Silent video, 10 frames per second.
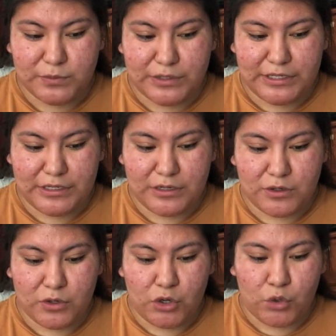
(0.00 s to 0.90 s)
one,
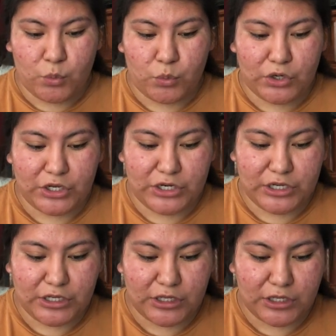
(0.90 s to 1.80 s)
we're
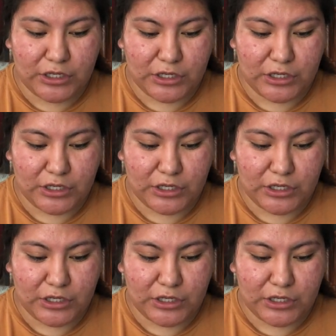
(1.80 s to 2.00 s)
gonna